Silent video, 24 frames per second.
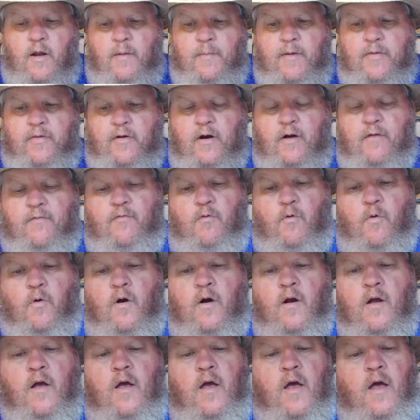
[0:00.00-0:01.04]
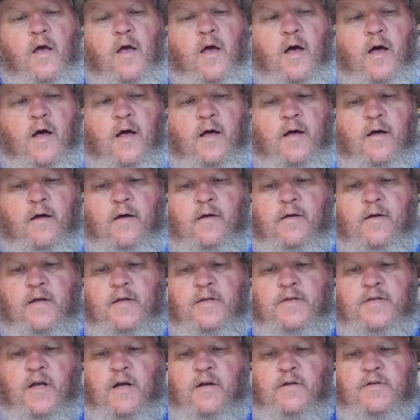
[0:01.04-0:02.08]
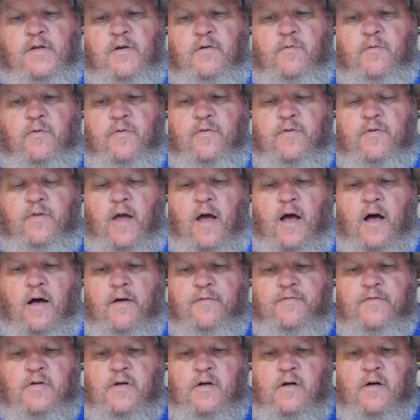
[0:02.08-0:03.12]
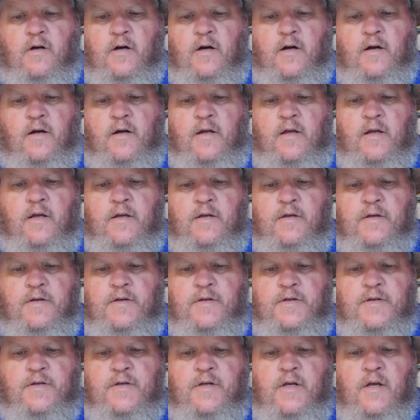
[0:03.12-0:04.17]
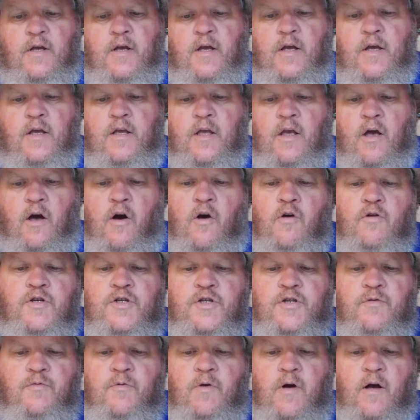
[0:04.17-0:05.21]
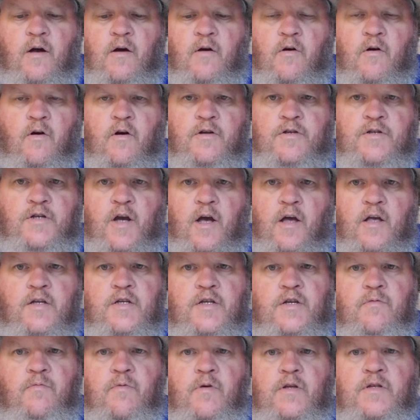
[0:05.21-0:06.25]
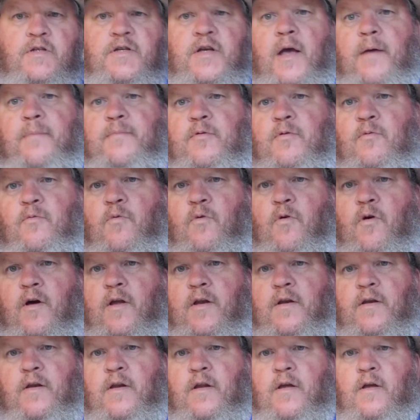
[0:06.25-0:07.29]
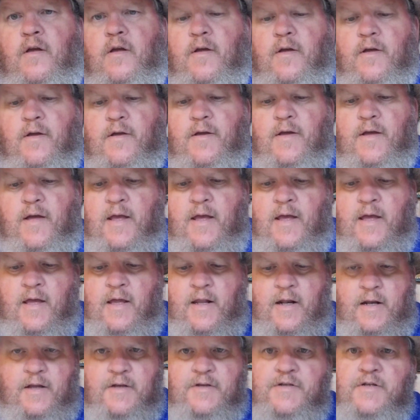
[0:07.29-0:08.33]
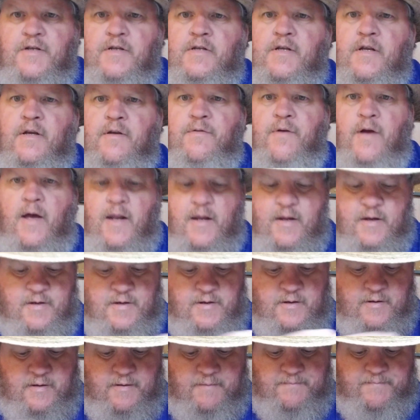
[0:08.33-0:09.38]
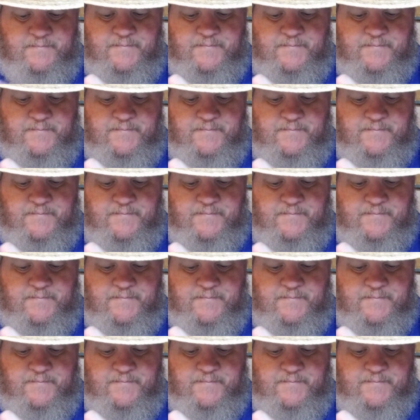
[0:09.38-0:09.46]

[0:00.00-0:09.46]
34. It's also with the Haftarah is Yehoshua or Joshua chapter 1. And let's just get right into it.